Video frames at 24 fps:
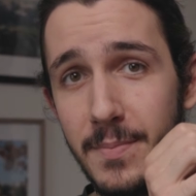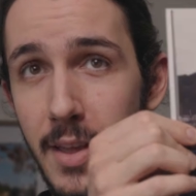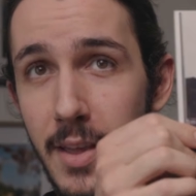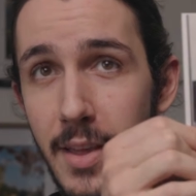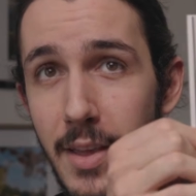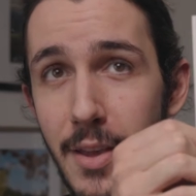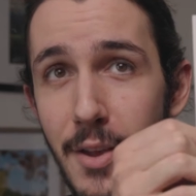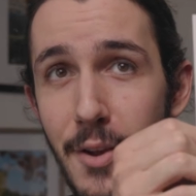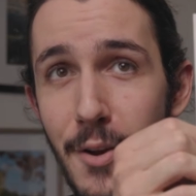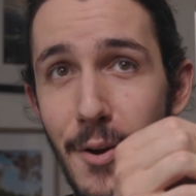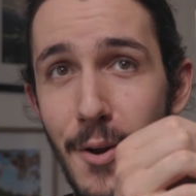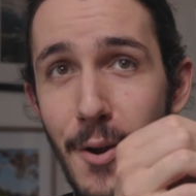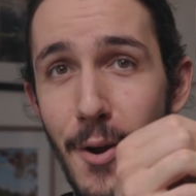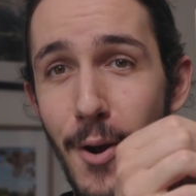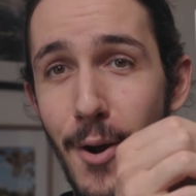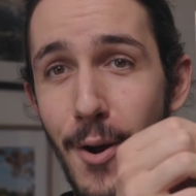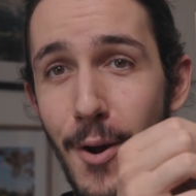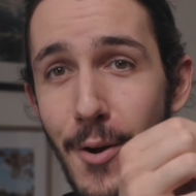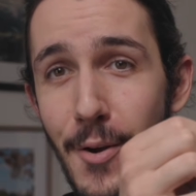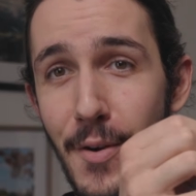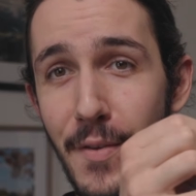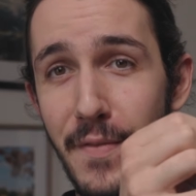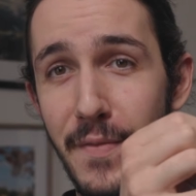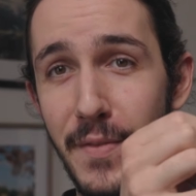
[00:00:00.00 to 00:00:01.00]
Here
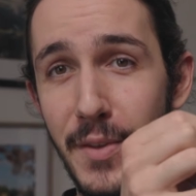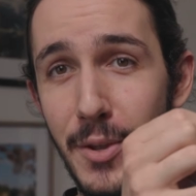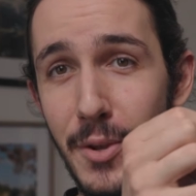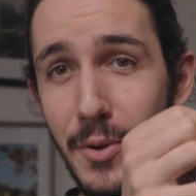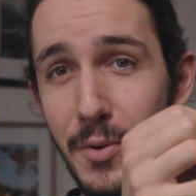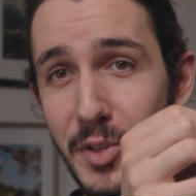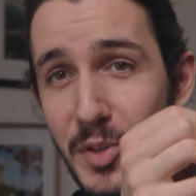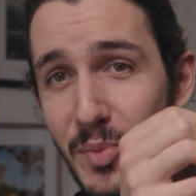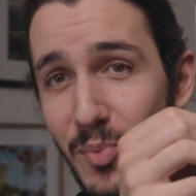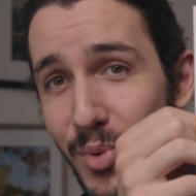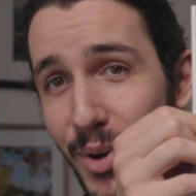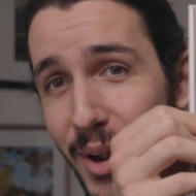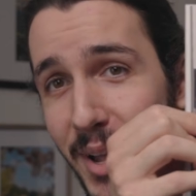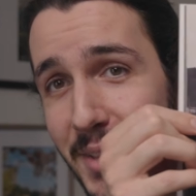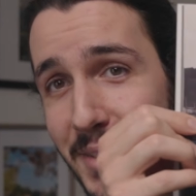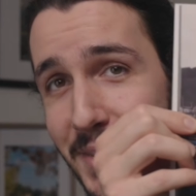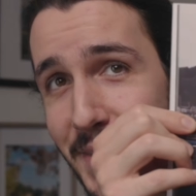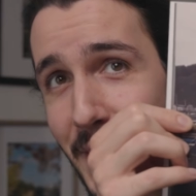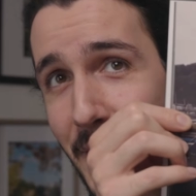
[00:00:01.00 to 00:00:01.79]
are a few spreads